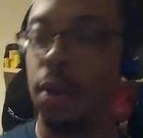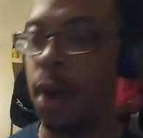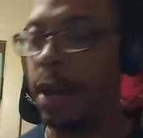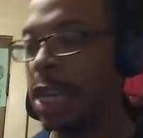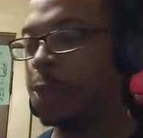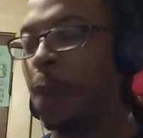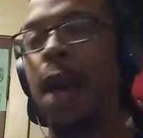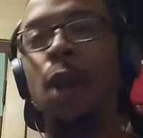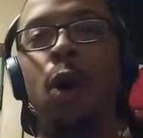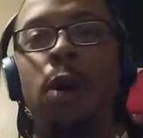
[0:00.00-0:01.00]
And that's my
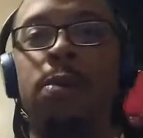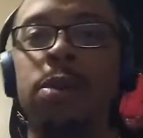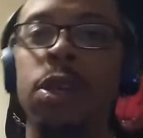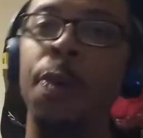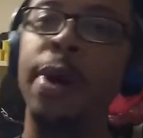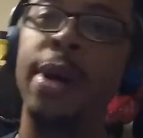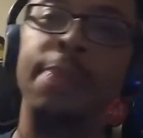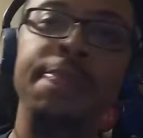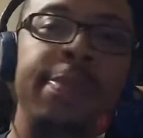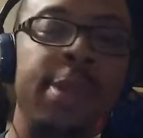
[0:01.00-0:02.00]
Lord. So um,
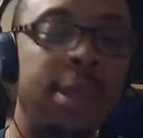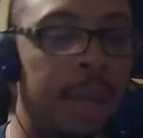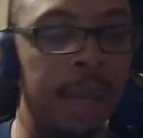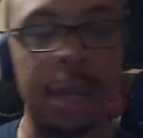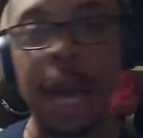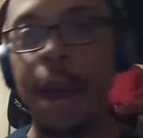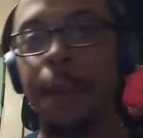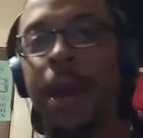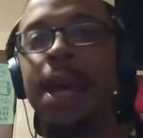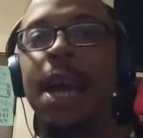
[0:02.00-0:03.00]
yeah,
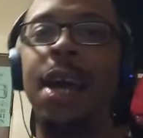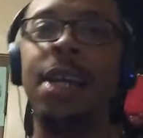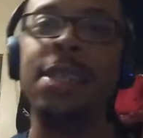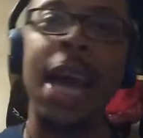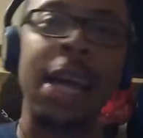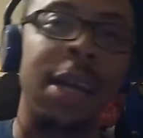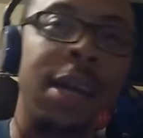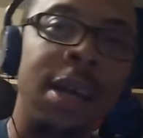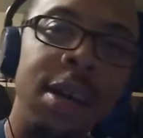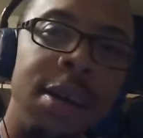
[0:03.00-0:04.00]
man, yeah, exactly.
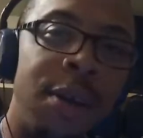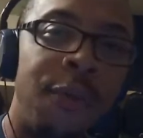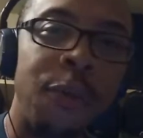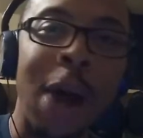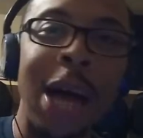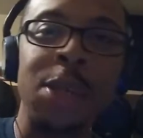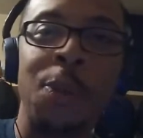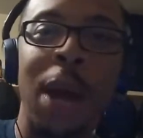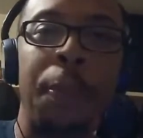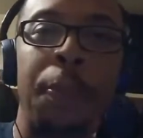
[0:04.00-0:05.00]
Barajas
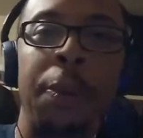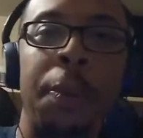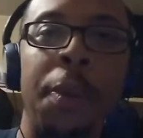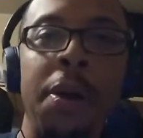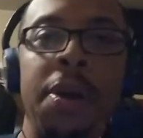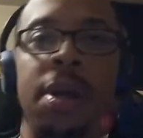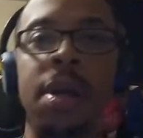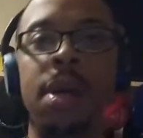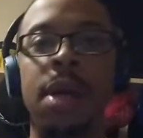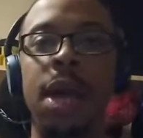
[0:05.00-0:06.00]
raping people, bro.
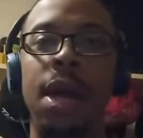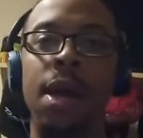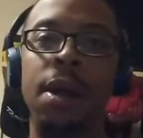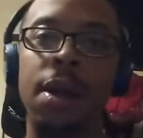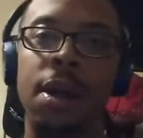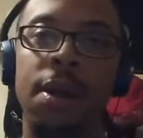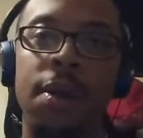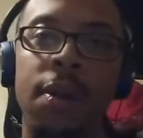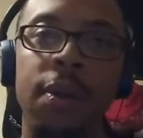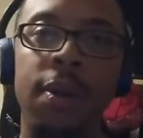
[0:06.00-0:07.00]
Yeah.
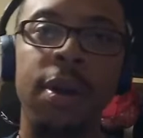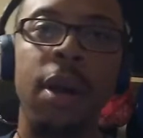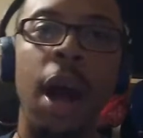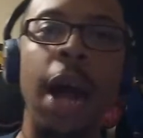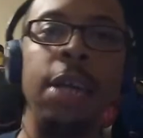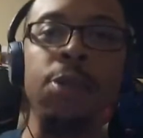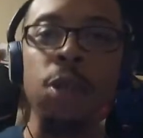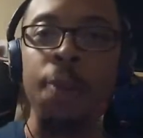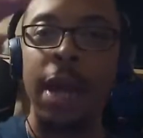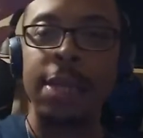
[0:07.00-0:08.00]
All right, you
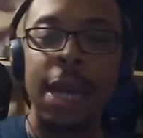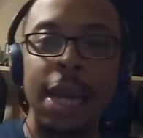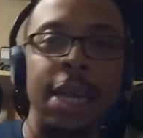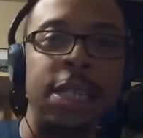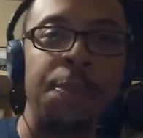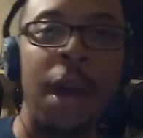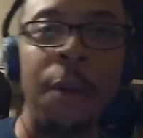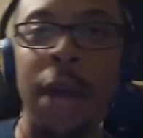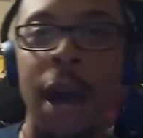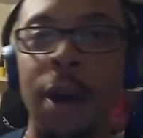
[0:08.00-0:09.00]
too, man. Take it easy, man.
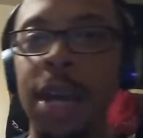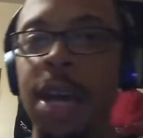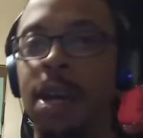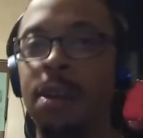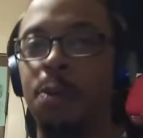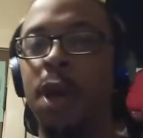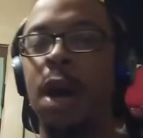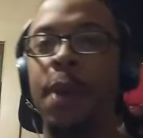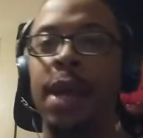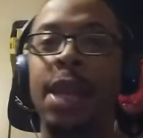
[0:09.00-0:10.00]
We out. Yeah, we
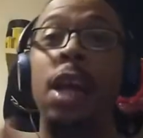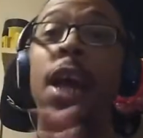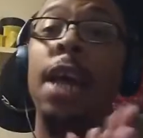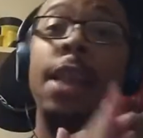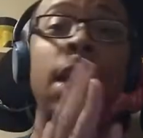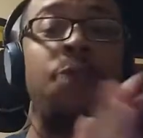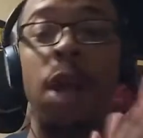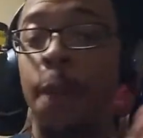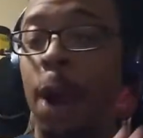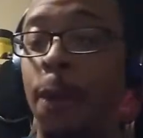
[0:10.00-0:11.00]
out, man. Th thanks for
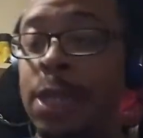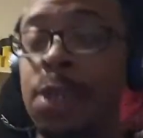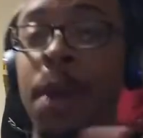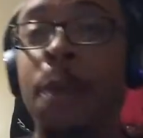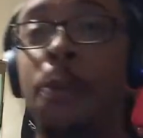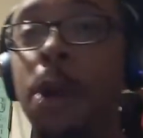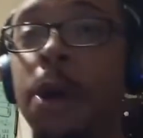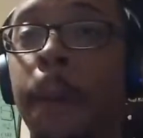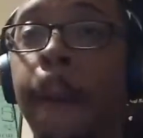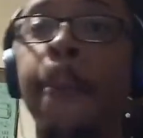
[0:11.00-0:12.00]
everybody watching, man, for
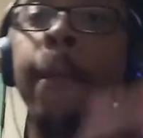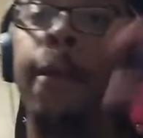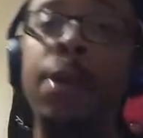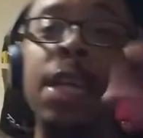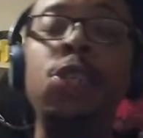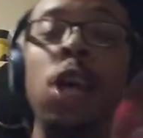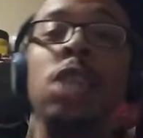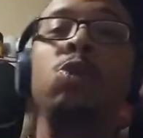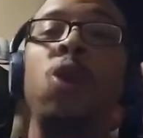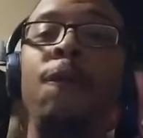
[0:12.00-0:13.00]
real. Please share
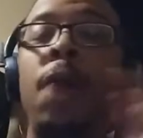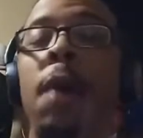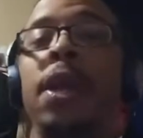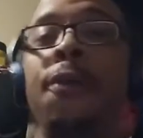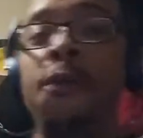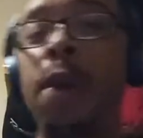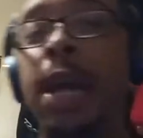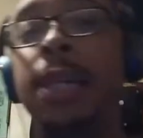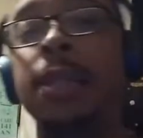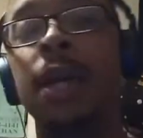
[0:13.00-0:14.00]
this with your family, your
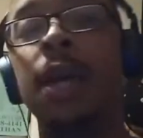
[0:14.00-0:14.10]
friends.